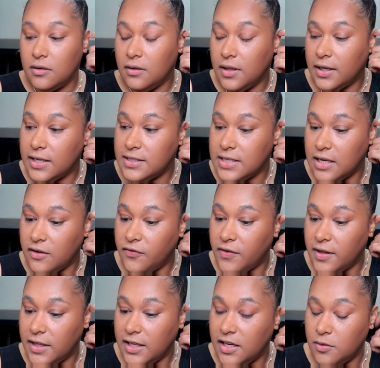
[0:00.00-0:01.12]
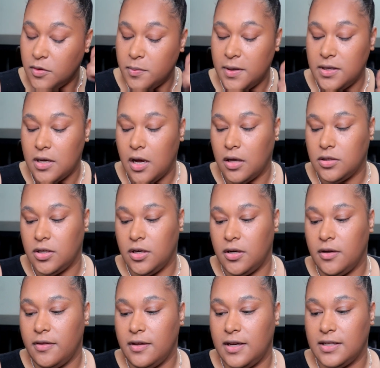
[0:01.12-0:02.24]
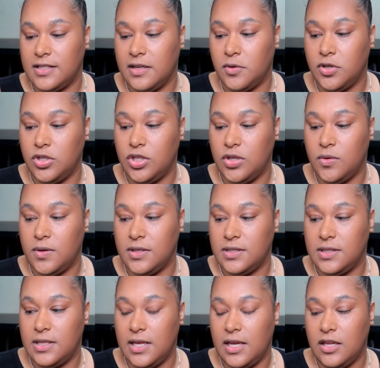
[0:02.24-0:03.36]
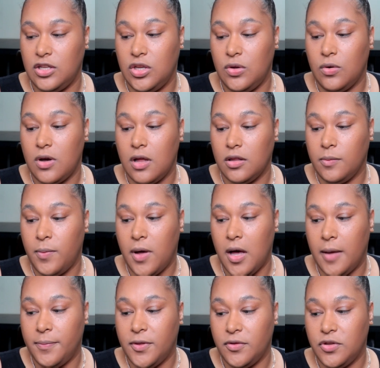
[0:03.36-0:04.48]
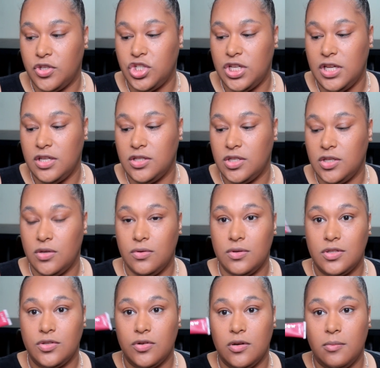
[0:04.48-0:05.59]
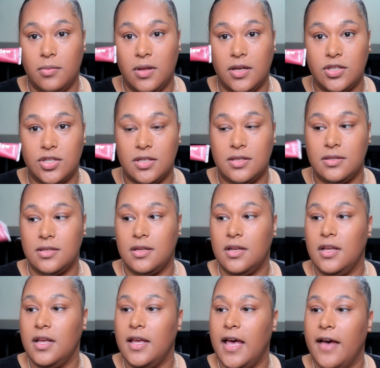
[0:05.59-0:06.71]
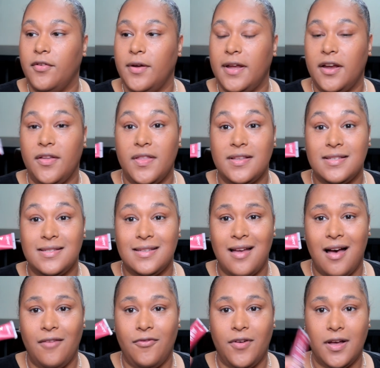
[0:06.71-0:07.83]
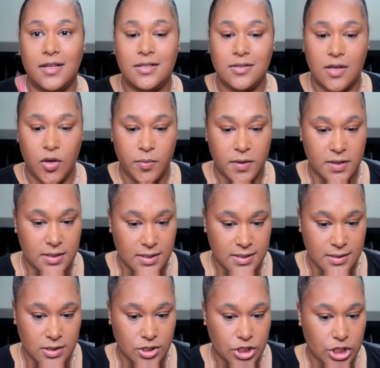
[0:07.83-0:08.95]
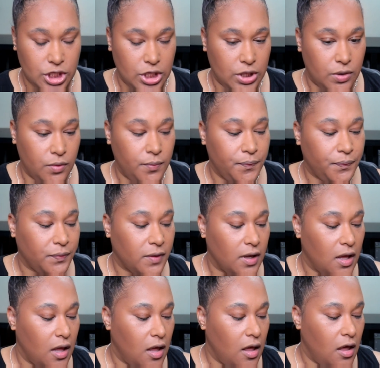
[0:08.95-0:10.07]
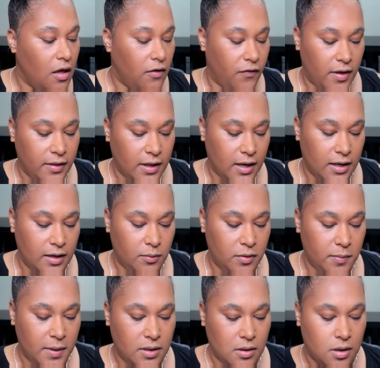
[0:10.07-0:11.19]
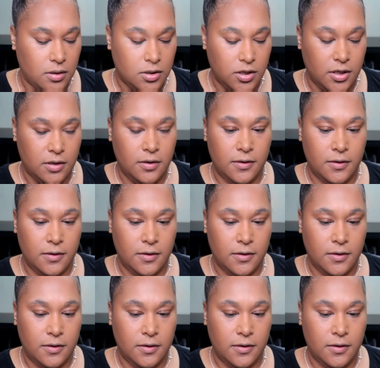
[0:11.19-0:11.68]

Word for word: like I said, finally getting with my doctor. The next thing we're going to do is the new ColourPop, the Cheek Dew Serum Blushes. I have it right here, and this is in Hot Fuss, so I hope that this looks cute. Finally got in with my doctor,